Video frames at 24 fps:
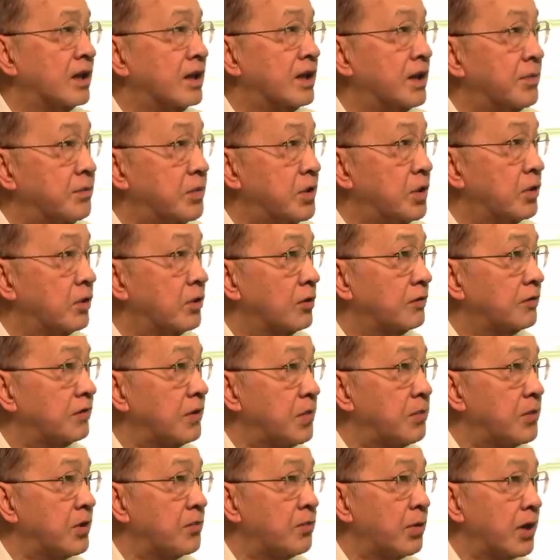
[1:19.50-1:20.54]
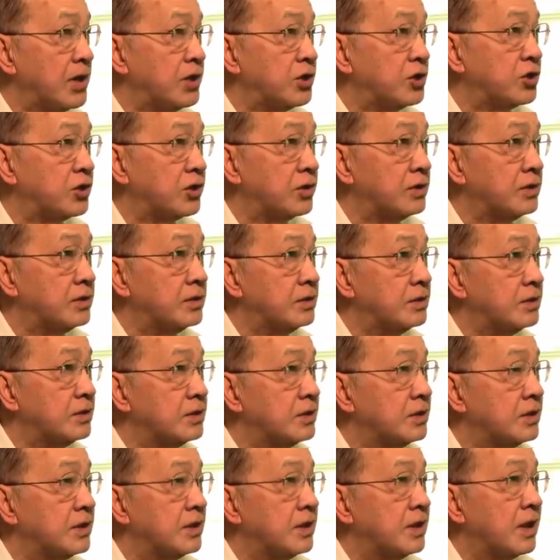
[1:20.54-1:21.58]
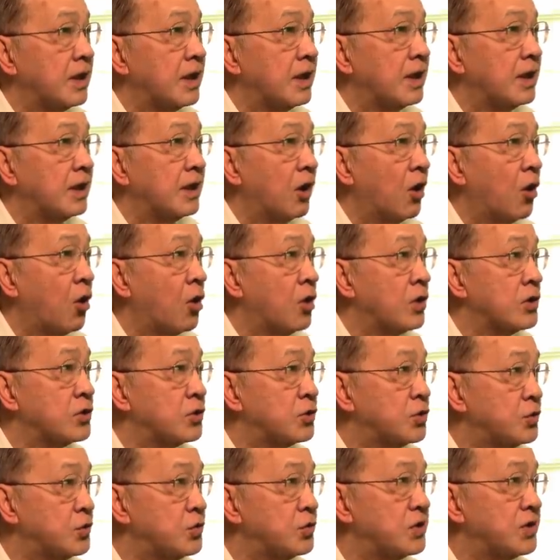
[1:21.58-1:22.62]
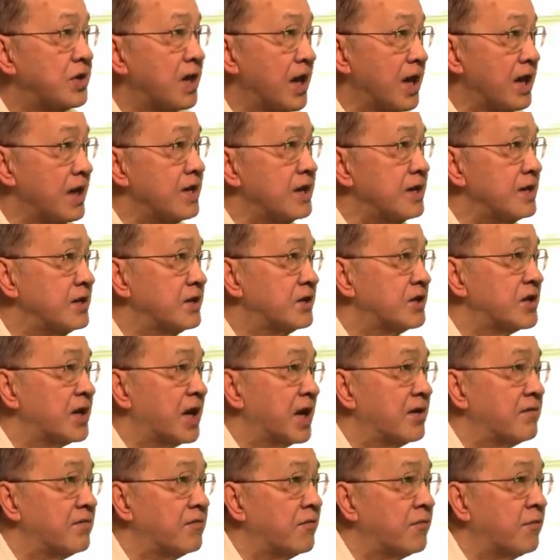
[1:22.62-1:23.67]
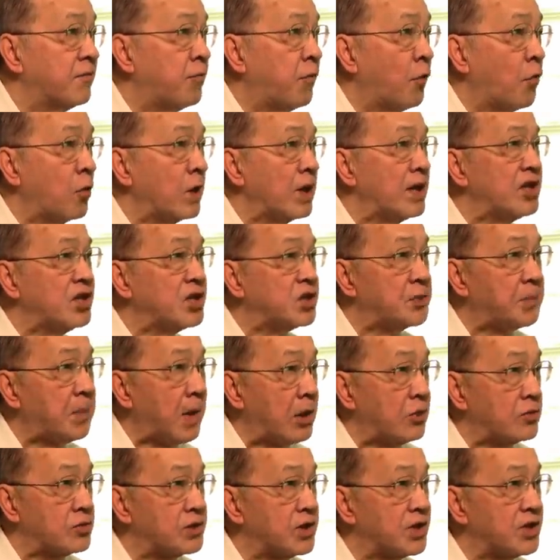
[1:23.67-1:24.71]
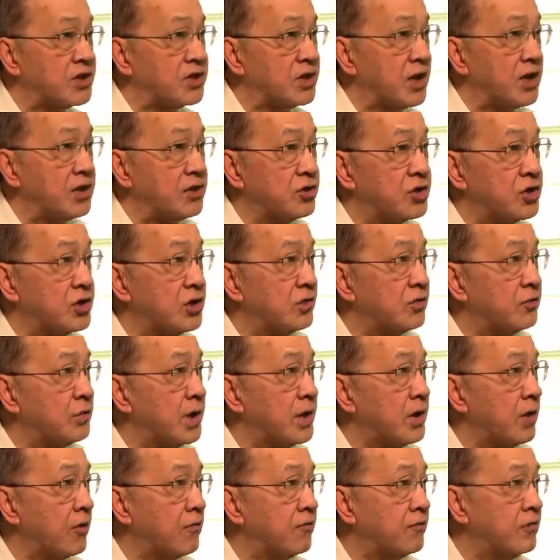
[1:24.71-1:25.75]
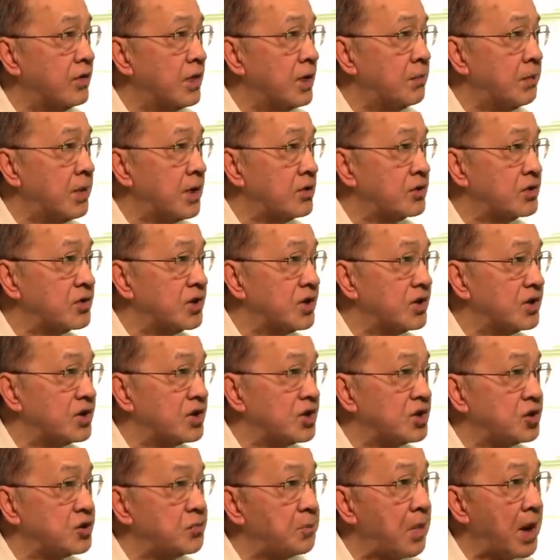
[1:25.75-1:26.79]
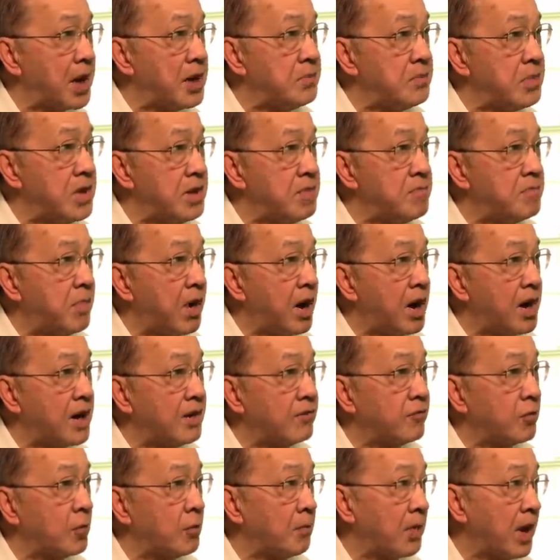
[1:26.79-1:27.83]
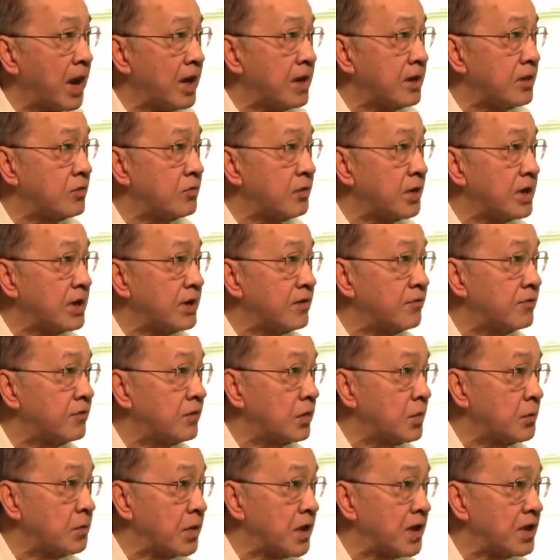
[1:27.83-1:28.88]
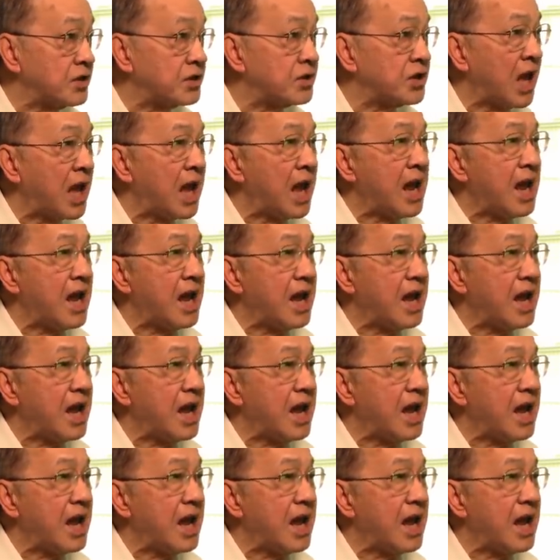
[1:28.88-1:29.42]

The Bureau of Immigration on Tuesday said foreign spouses and children of Filipino citizens may be barred from entering the Philippines